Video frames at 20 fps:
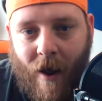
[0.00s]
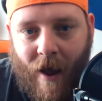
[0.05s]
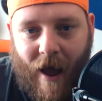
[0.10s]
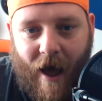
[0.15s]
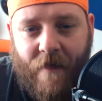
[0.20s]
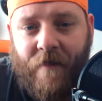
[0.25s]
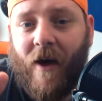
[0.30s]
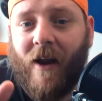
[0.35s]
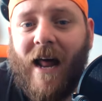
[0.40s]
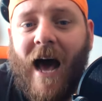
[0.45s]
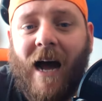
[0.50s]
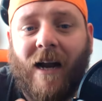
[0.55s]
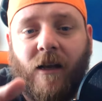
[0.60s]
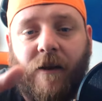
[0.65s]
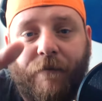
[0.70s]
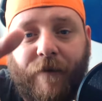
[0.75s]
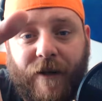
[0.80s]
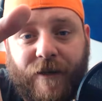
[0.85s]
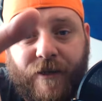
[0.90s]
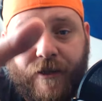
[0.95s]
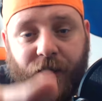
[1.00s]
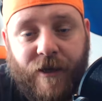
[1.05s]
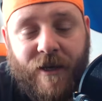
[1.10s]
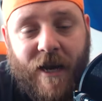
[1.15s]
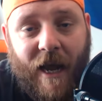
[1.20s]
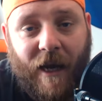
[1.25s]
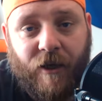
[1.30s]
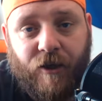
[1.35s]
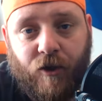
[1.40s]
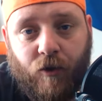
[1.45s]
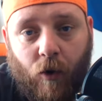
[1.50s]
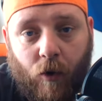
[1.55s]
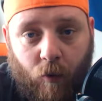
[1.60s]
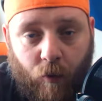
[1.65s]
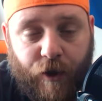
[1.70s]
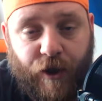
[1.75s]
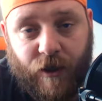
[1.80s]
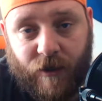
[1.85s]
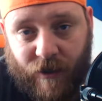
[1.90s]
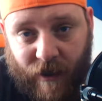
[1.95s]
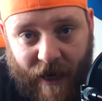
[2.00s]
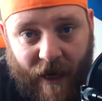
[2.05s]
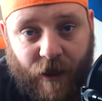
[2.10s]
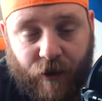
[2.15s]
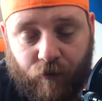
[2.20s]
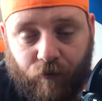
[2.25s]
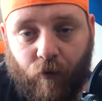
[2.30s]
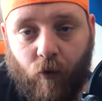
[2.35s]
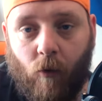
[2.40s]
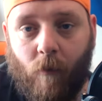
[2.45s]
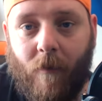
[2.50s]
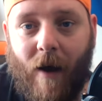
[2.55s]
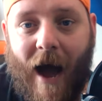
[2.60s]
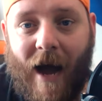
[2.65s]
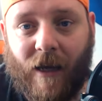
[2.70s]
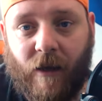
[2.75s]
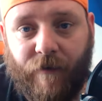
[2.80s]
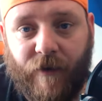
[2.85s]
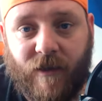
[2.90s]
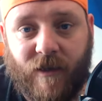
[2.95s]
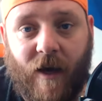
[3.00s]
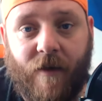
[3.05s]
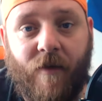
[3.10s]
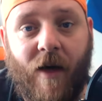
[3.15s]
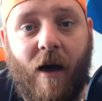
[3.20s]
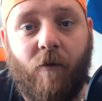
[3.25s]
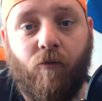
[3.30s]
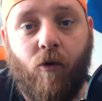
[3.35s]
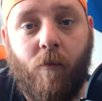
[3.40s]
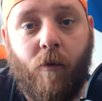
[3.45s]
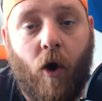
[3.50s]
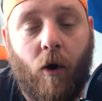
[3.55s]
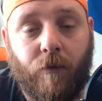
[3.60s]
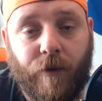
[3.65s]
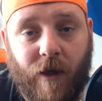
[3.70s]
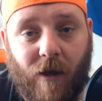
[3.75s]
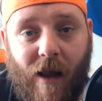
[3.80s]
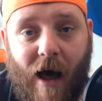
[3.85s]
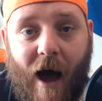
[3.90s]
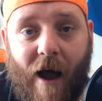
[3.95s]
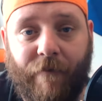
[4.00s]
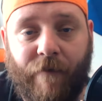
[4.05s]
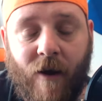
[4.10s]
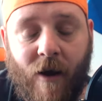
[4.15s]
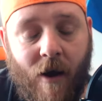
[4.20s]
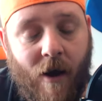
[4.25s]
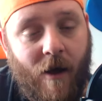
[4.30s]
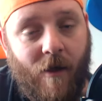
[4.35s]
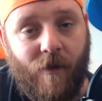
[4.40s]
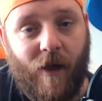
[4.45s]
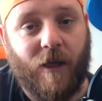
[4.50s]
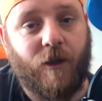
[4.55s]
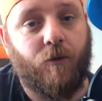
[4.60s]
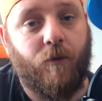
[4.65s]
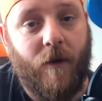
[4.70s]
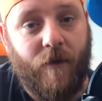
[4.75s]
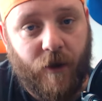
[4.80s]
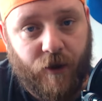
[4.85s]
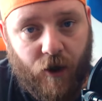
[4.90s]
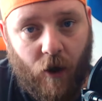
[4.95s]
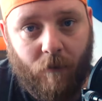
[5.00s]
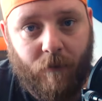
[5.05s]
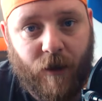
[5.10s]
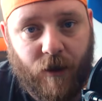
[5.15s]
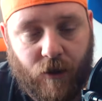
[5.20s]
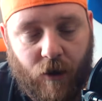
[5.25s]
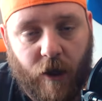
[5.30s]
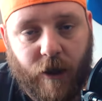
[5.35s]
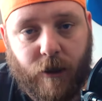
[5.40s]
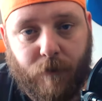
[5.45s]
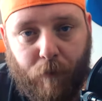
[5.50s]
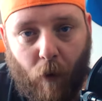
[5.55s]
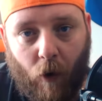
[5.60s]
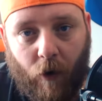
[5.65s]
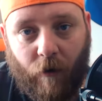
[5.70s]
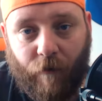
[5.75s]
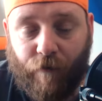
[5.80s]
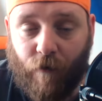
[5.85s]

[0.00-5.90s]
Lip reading: and that activates the next zone, which is the next room, activates that, and that room comes alive. That's when the zombies start spawning